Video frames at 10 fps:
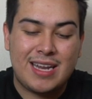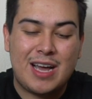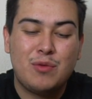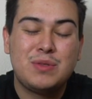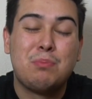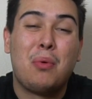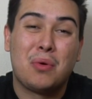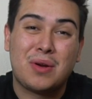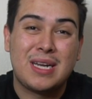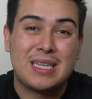and I was
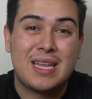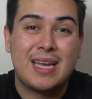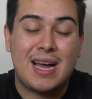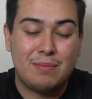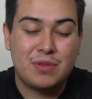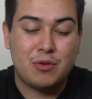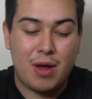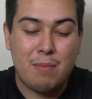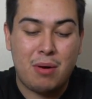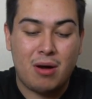boring. Like, I'm the
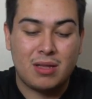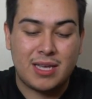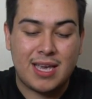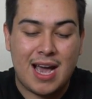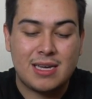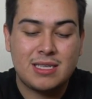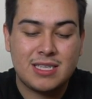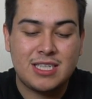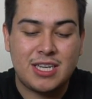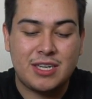grandpa. Like, ask
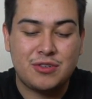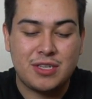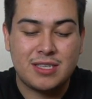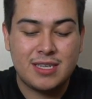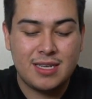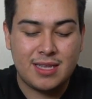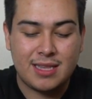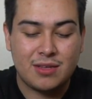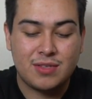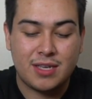like Jenny and Janita, like
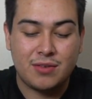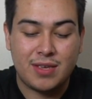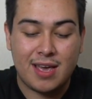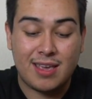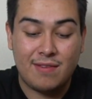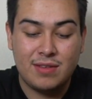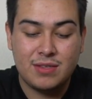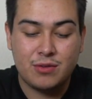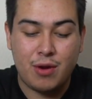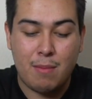they'll tell you, yeah, Kevin's
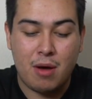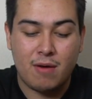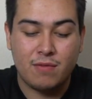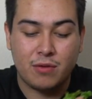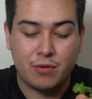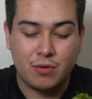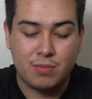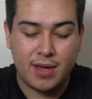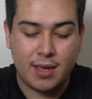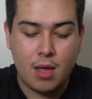the grandma of the group.
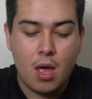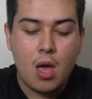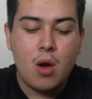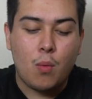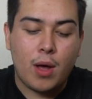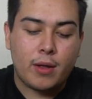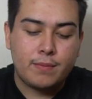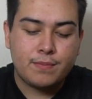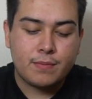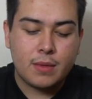Like,
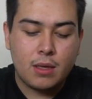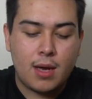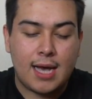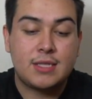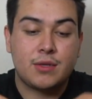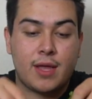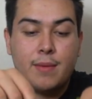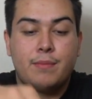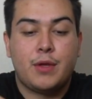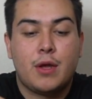well, I still
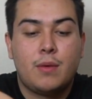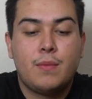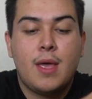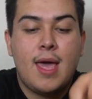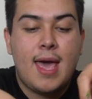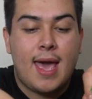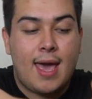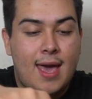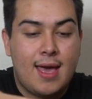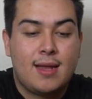am, you know.
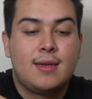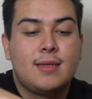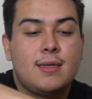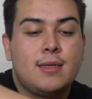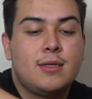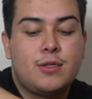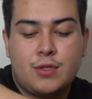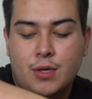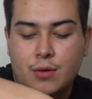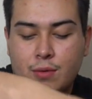And
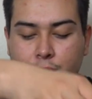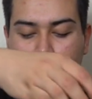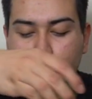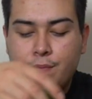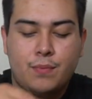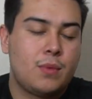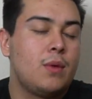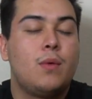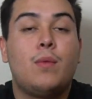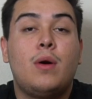so,
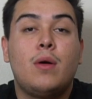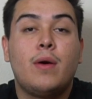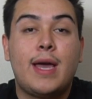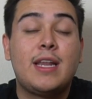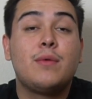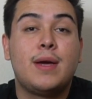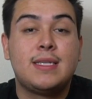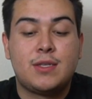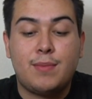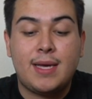well,
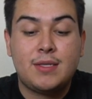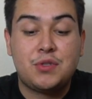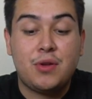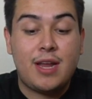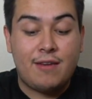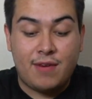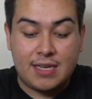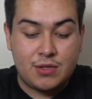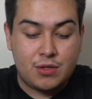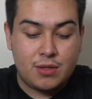anyways, so my student
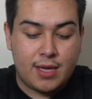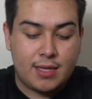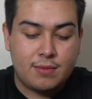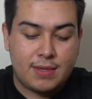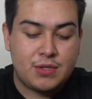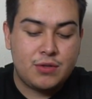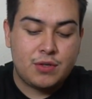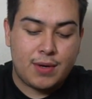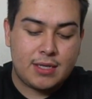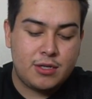advisor, like my student
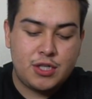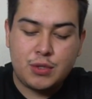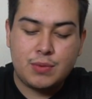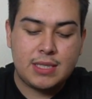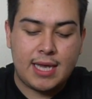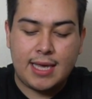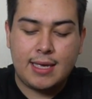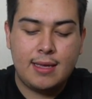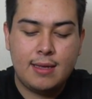director, she was like,